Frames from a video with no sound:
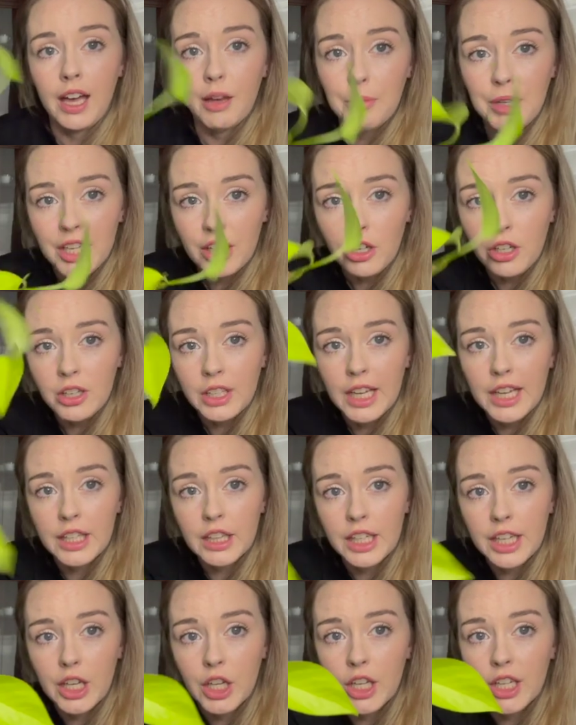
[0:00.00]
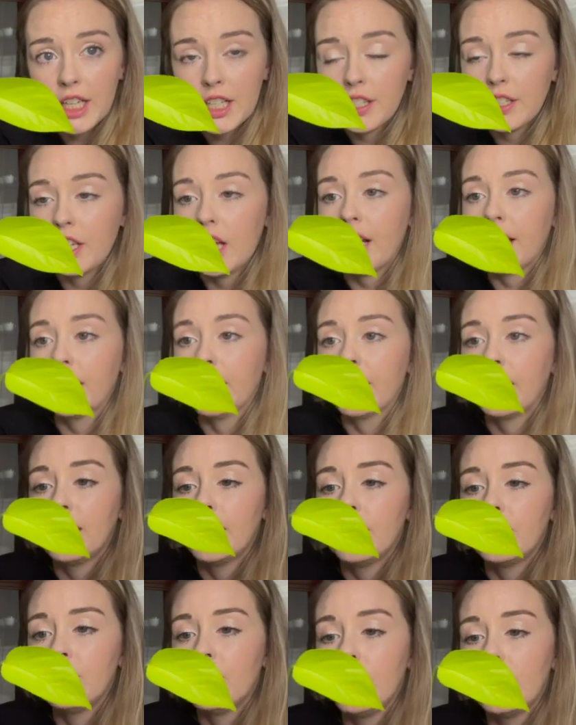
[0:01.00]
In all likelihood, it's not going to
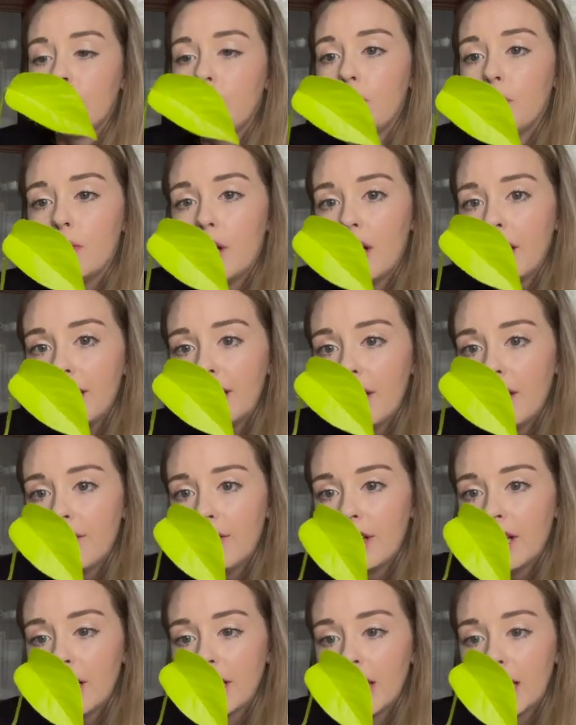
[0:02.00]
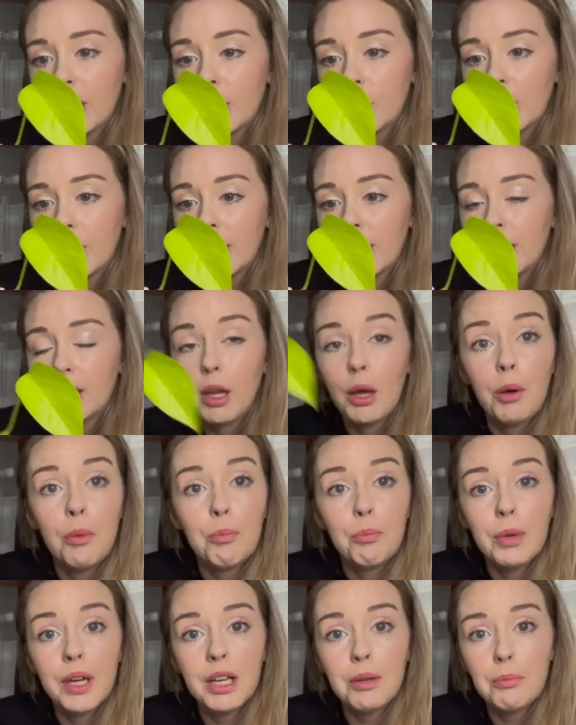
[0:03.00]
continue on that variegation,
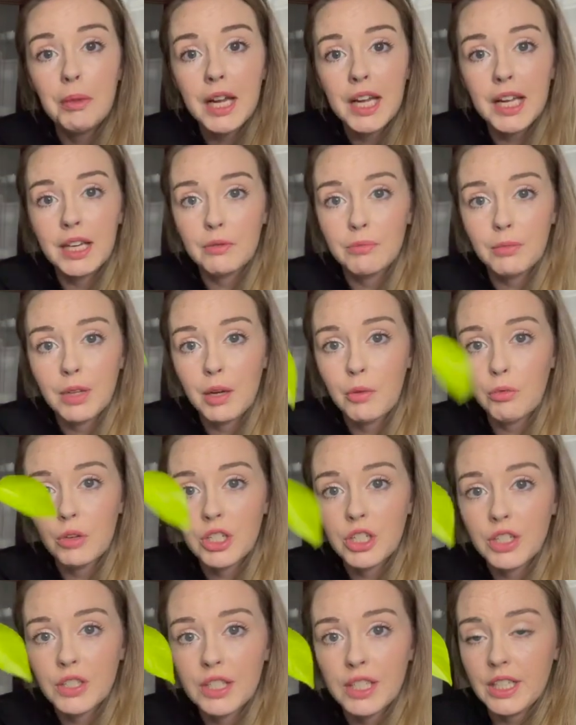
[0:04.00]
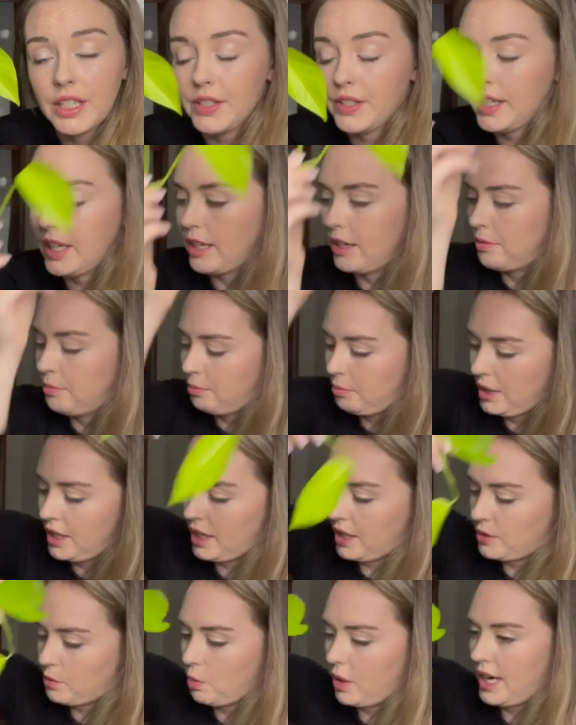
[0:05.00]
but it might, and we're just going to see,
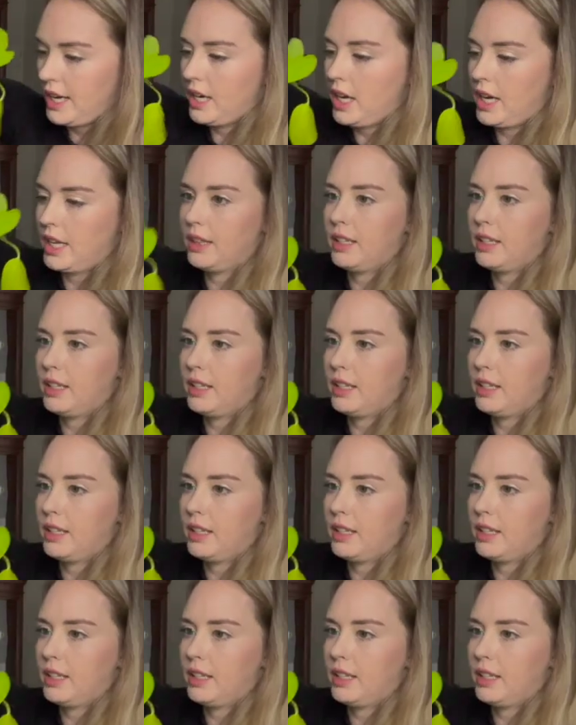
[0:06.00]
because why not?